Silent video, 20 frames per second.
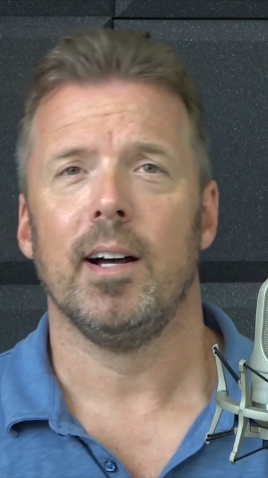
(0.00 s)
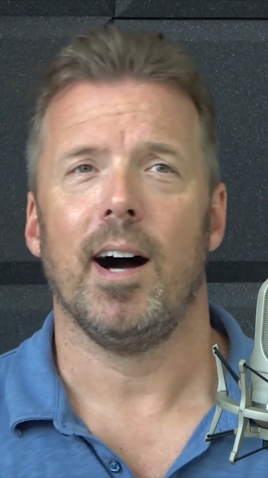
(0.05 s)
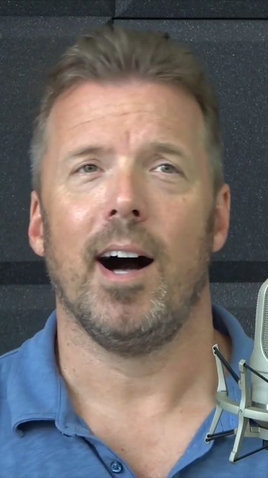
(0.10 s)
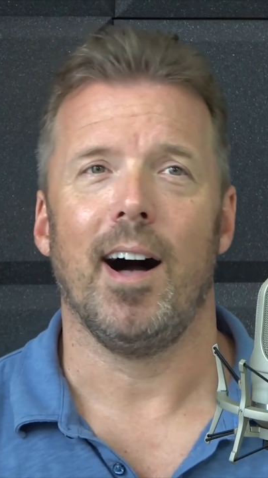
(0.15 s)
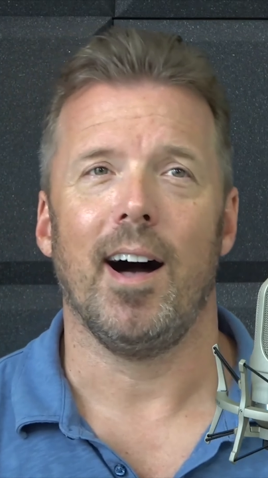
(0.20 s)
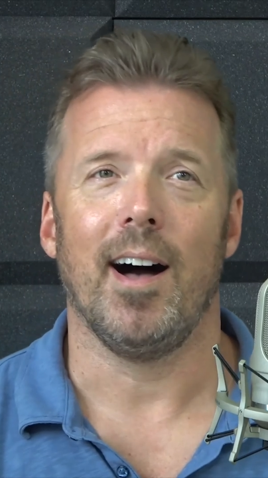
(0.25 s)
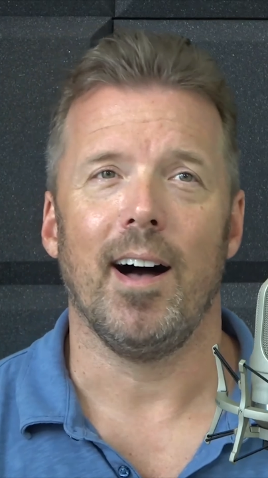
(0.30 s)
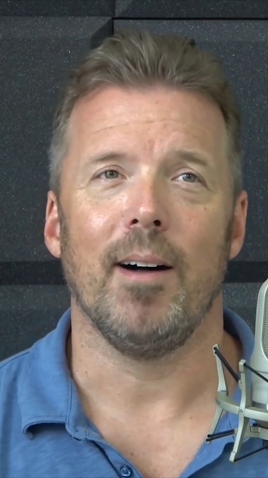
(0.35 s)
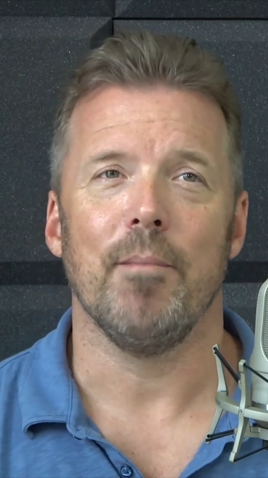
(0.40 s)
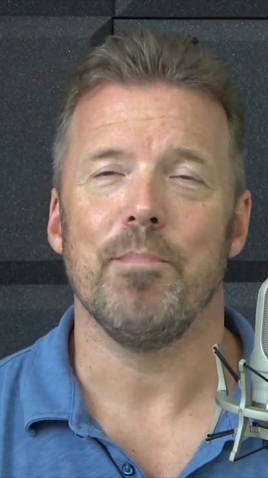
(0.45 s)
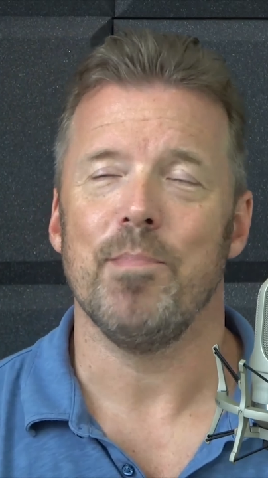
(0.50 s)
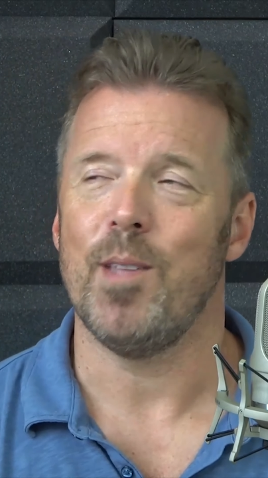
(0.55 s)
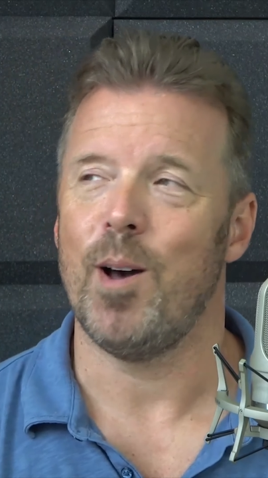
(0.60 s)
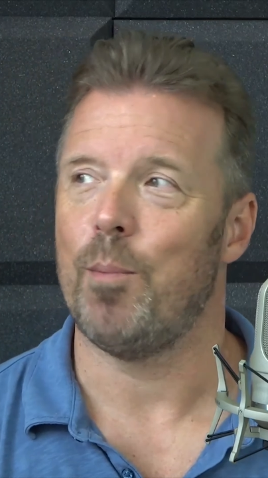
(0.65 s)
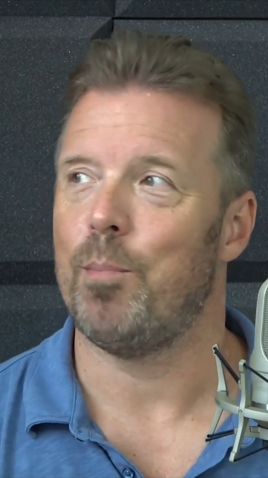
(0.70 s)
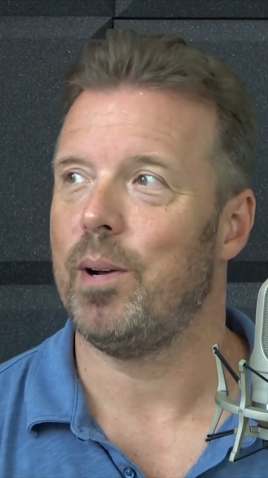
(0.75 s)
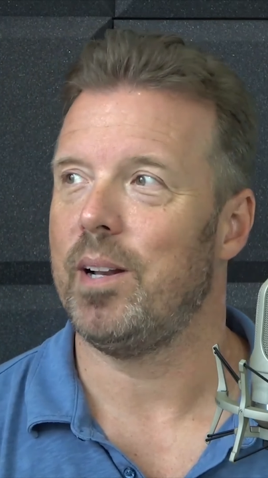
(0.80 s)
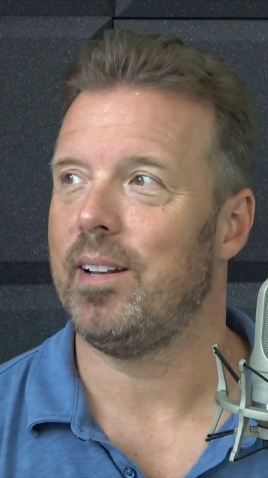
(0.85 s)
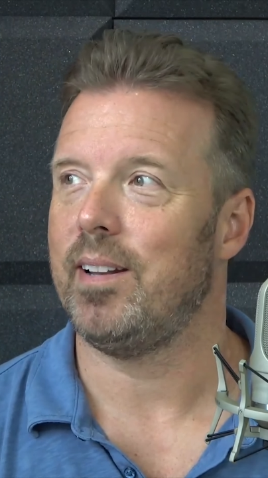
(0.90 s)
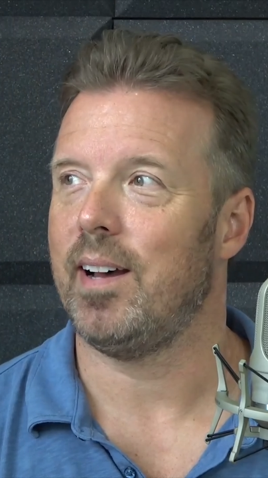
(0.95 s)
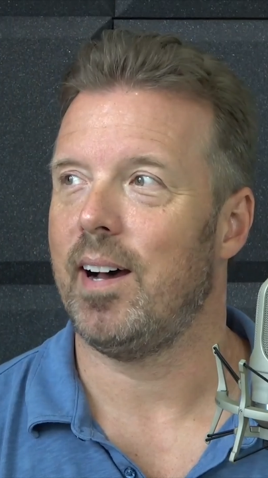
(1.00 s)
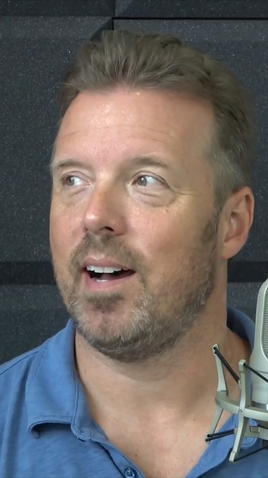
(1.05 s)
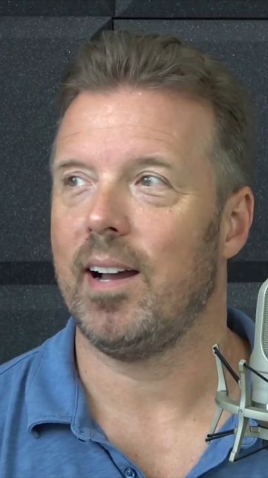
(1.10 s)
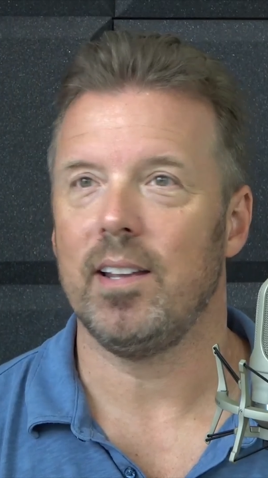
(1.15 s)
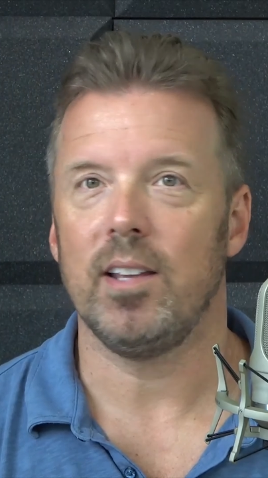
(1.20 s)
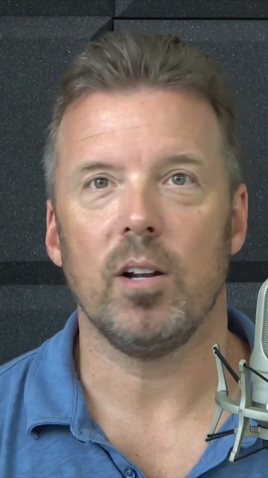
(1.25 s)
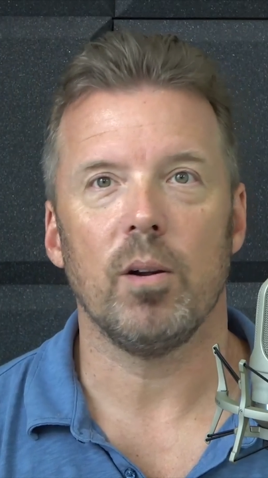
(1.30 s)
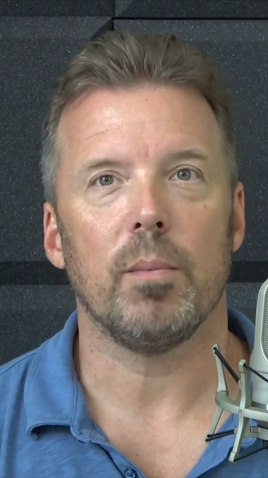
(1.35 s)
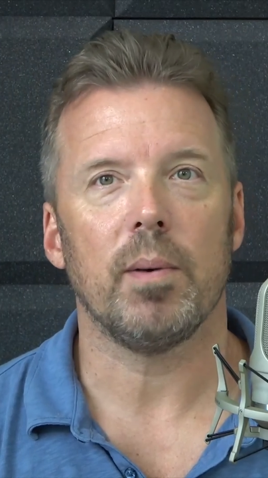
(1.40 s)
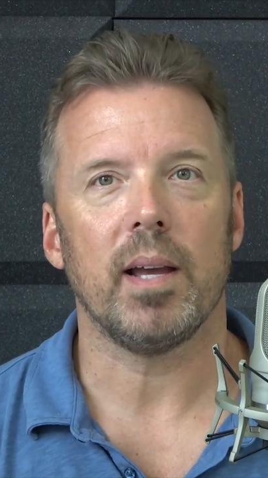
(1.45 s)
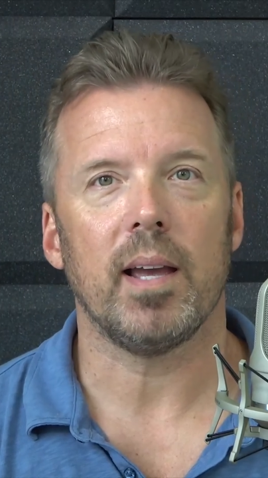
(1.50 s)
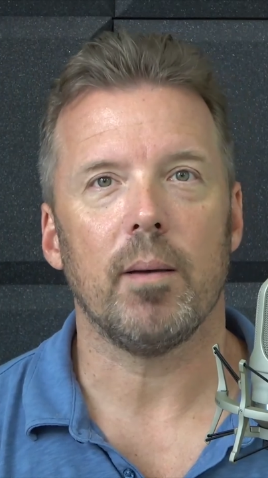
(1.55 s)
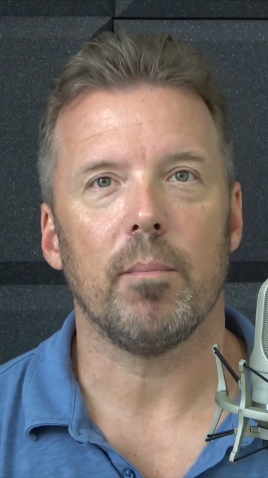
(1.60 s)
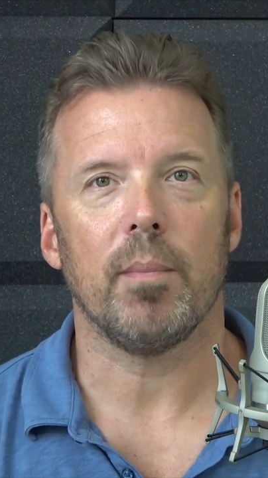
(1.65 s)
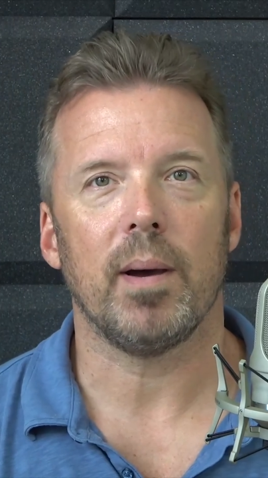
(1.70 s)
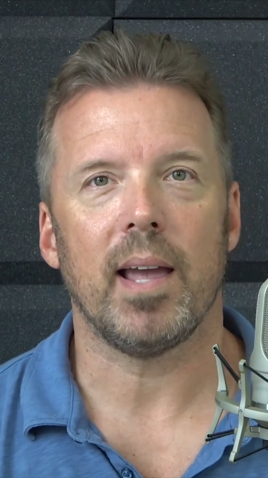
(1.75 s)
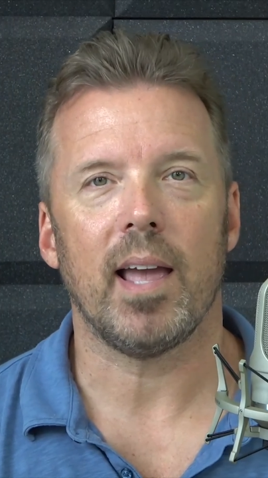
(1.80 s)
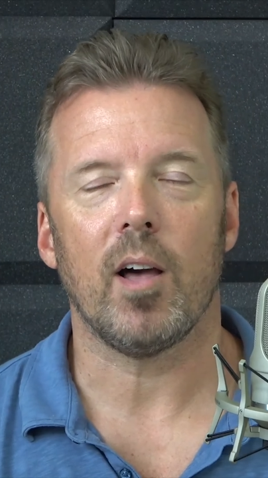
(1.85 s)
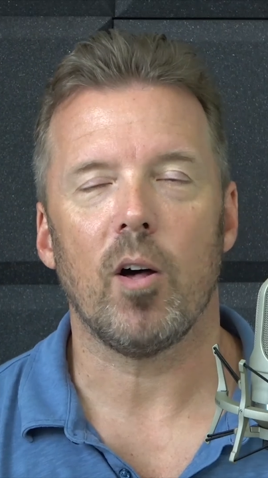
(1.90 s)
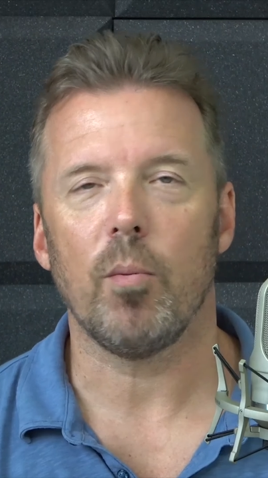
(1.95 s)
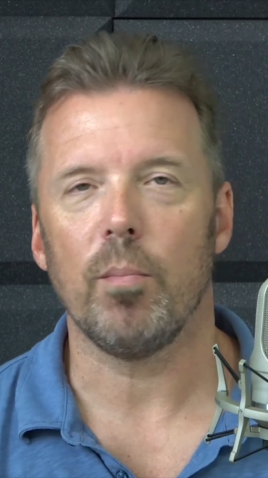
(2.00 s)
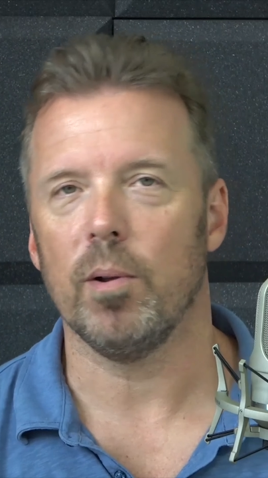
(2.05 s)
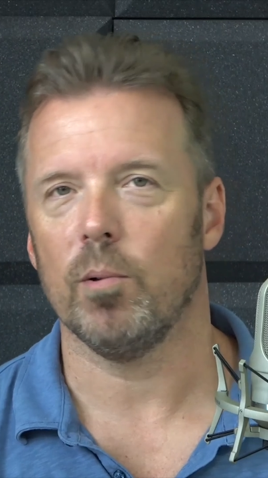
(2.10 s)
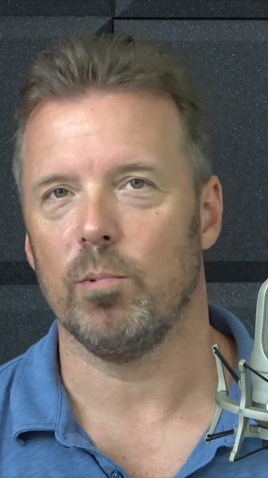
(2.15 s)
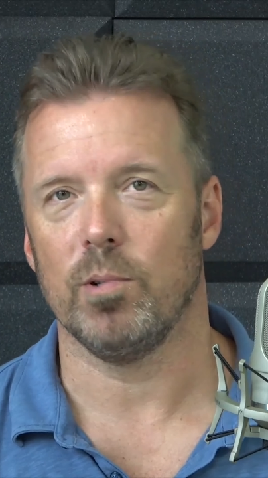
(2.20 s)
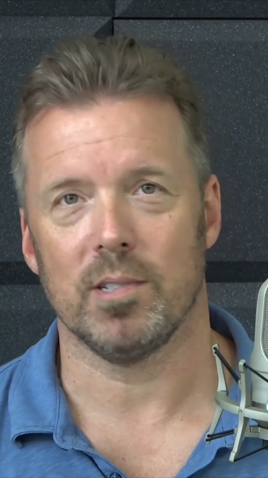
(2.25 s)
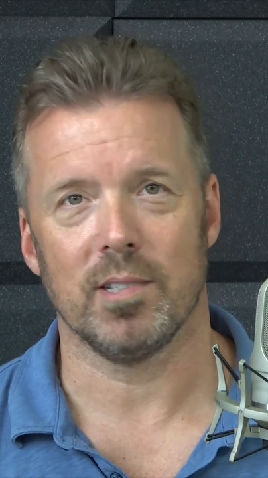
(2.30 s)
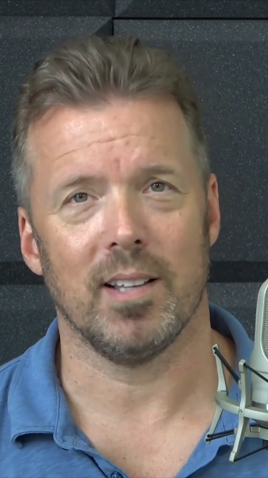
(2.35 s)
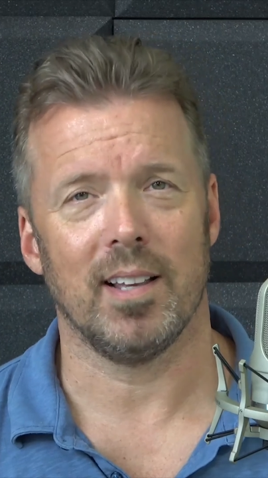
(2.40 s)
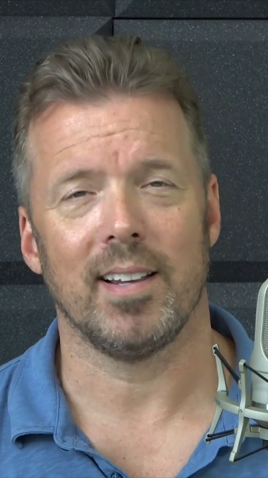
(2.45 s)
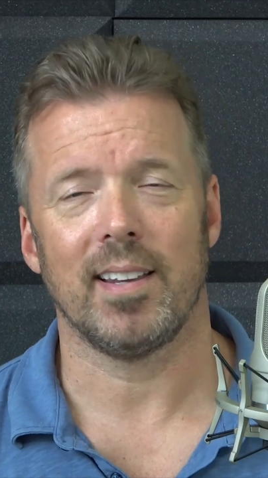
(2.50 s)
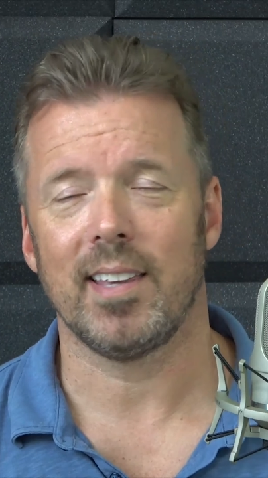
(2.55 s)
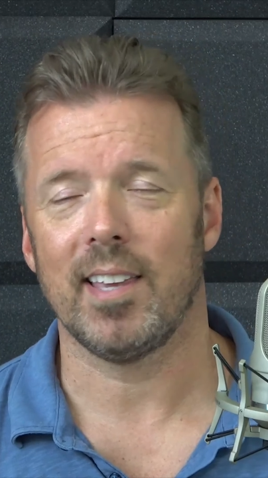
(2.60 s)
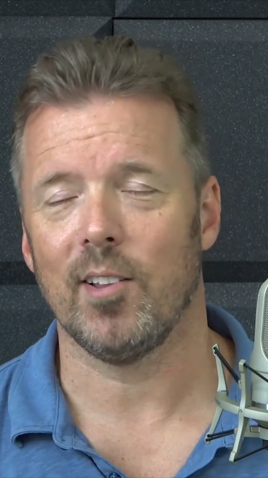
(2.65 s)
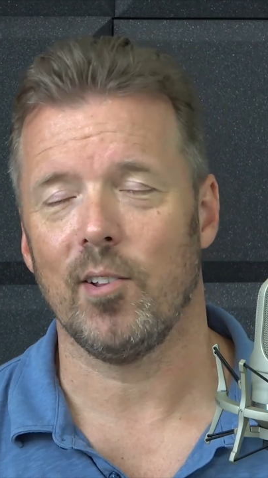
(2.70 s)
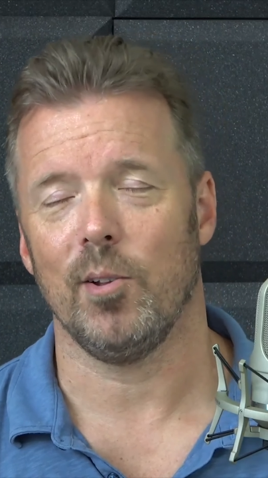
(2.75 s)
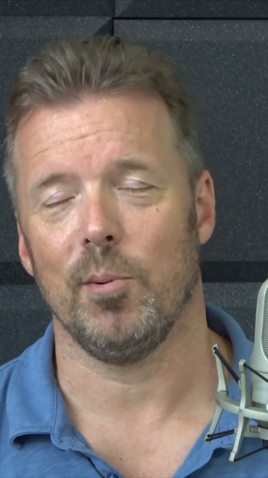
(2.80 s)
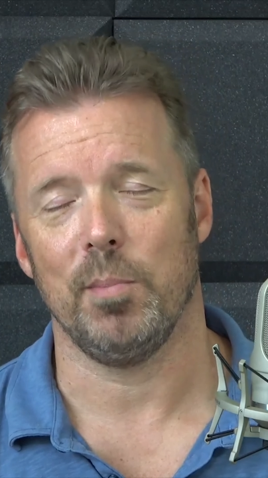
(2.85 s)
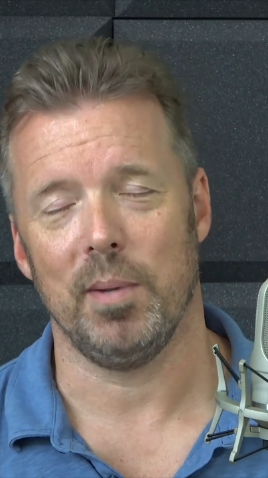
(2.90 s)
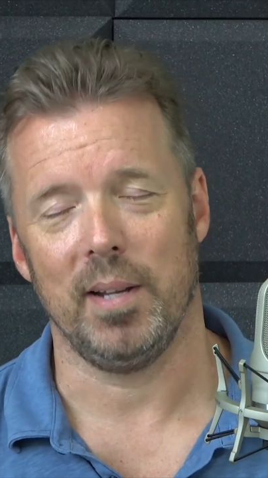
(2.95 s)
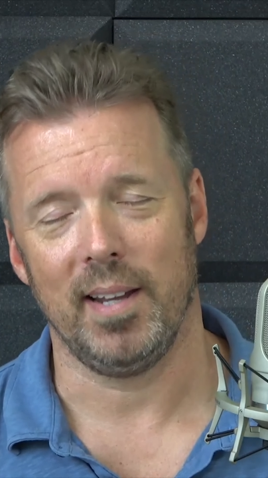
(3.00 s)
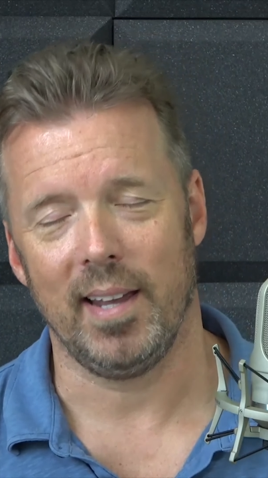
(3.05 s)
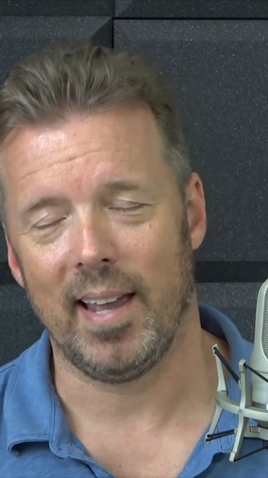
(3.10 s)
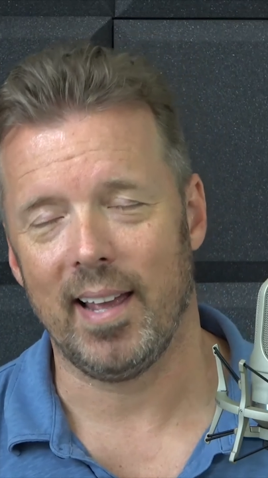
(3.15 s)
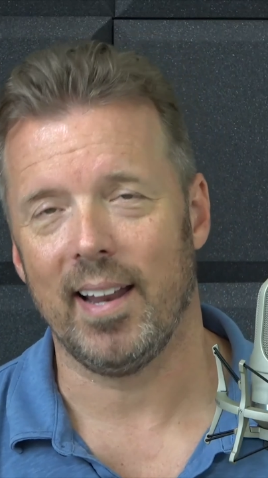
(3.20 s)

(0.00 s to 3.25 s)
Uh, no, but uh, you know my my helmet was like killing me.